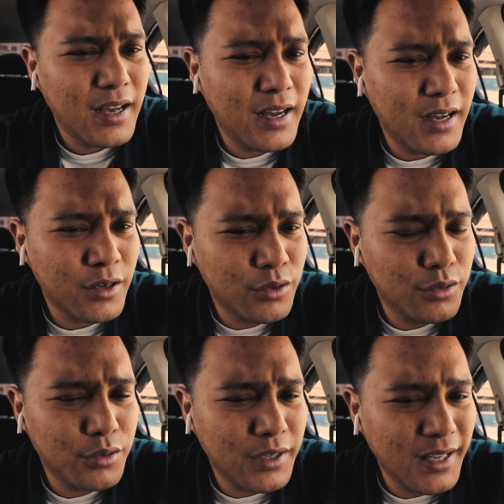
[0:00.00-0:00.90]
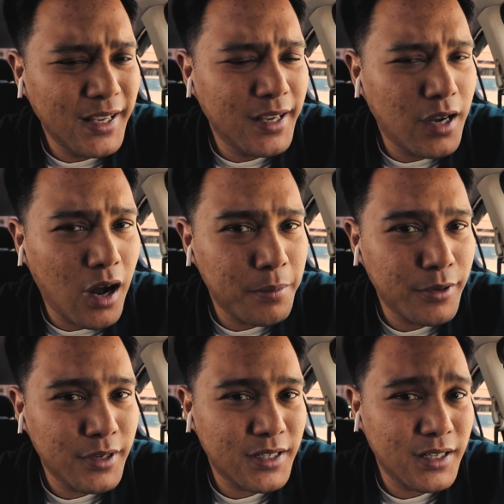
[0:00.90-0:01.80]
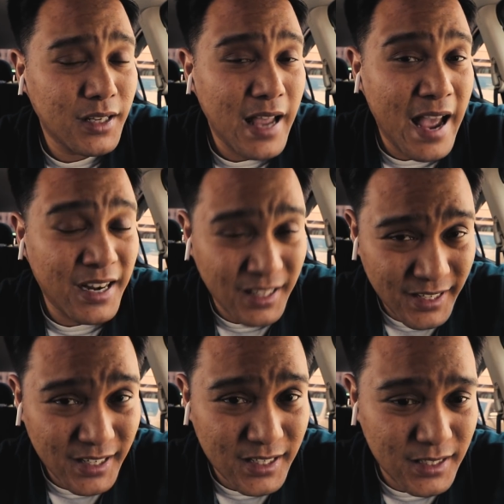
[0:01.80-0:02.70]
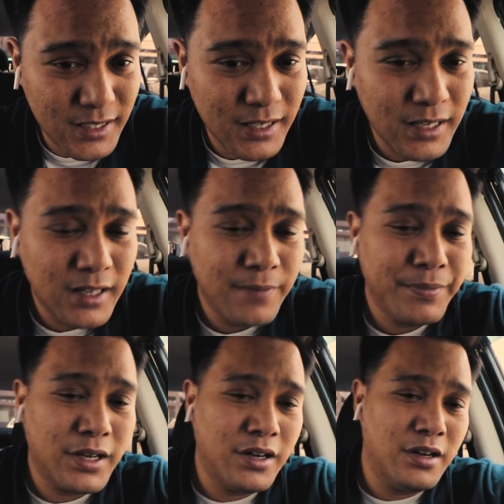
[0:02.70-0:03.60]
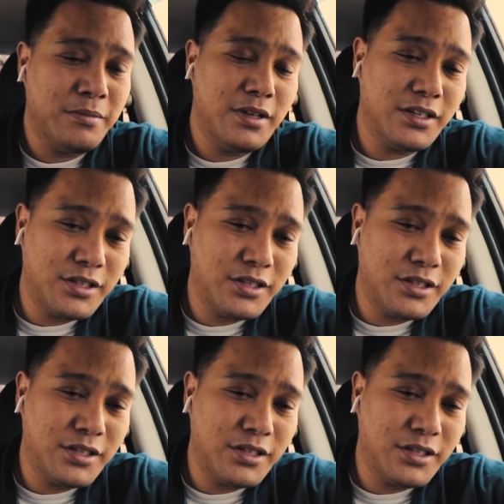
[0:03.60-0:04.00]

uh, Google e-commerce analytics um,